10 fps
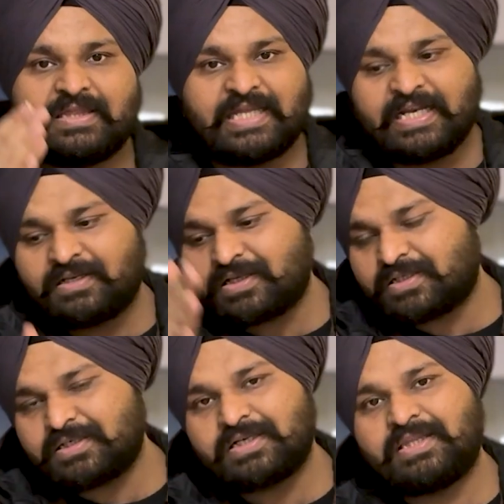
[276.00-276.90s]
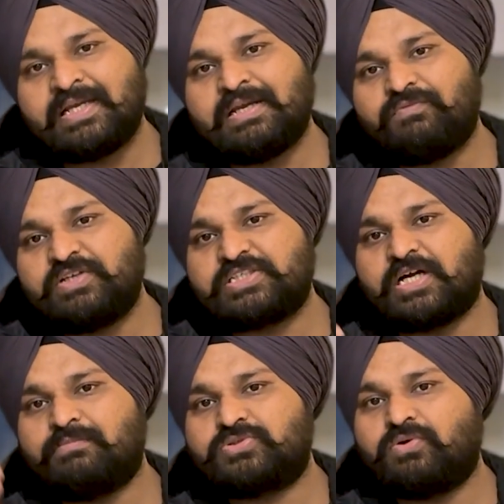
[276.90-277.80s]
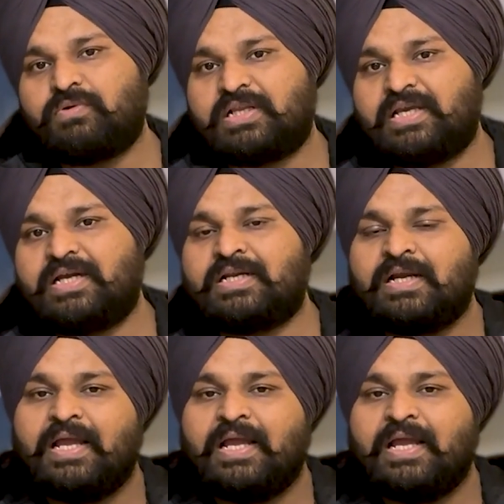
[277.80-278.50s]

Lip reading: Then the third thing which comes over there